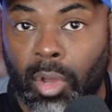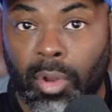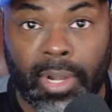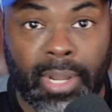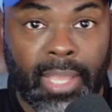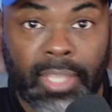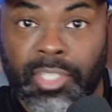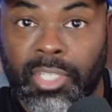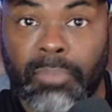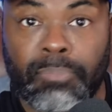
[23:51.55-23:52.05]
an
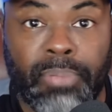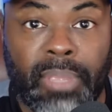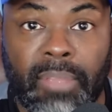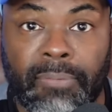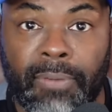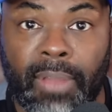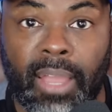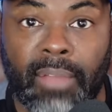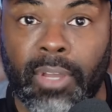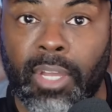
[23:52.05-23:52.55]
S&P
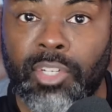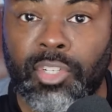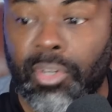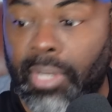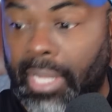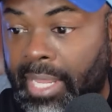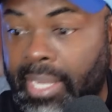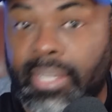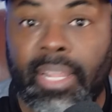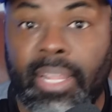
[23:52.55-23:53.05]
500
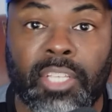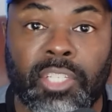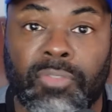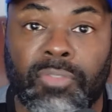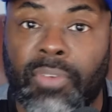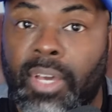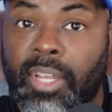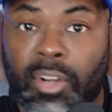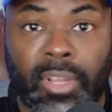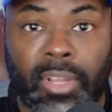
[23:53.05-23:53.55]
index
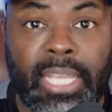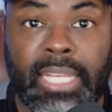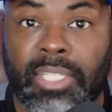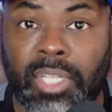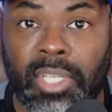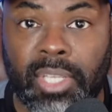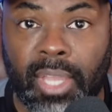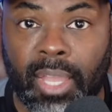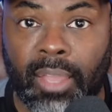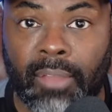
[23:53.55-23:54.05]
fund or
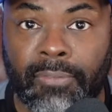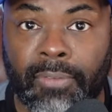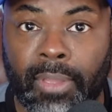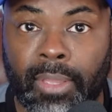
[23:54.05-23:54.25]
ETF